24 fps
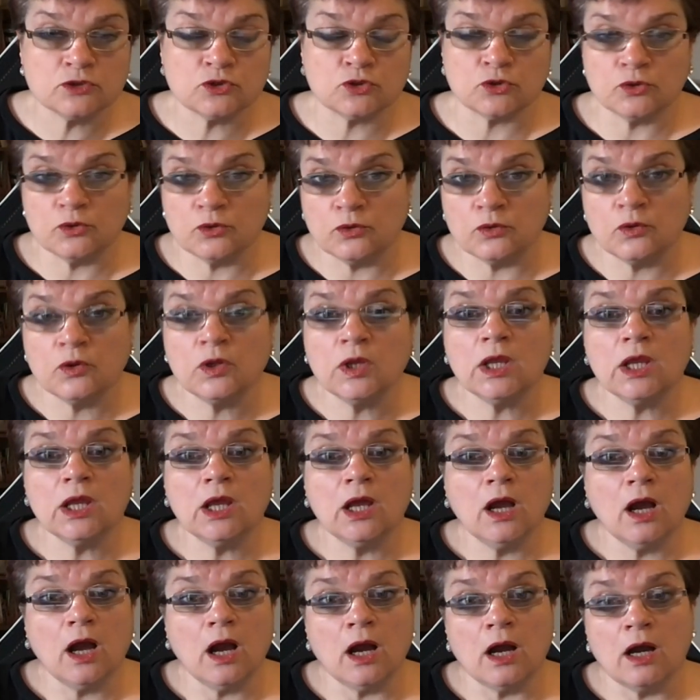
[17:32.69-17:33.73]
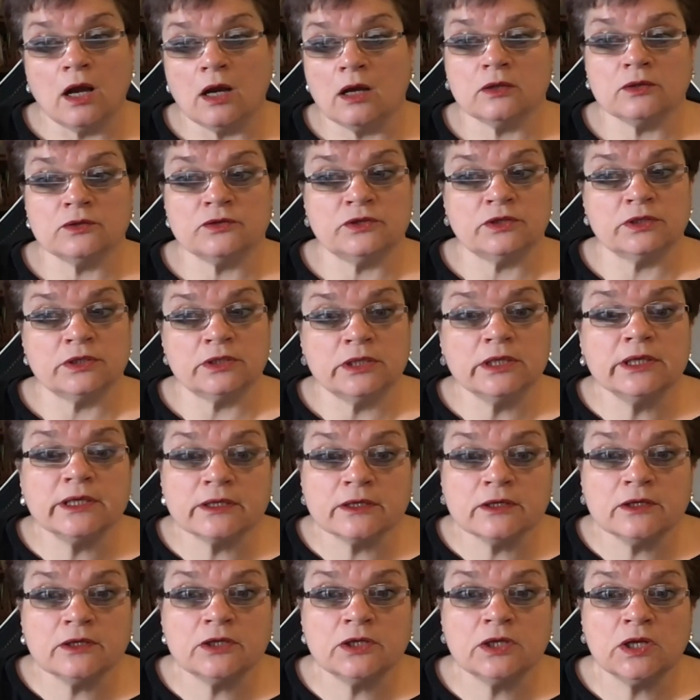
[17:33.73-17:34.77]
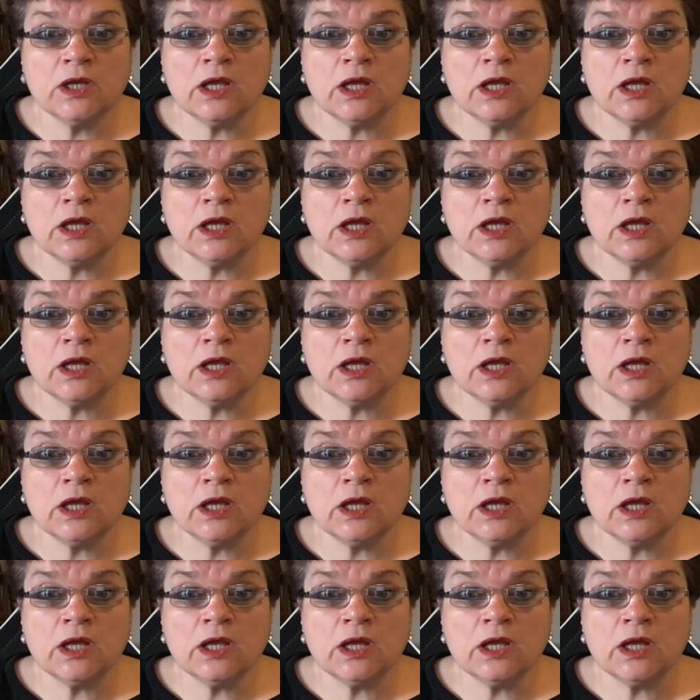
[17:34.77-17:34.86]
through the link,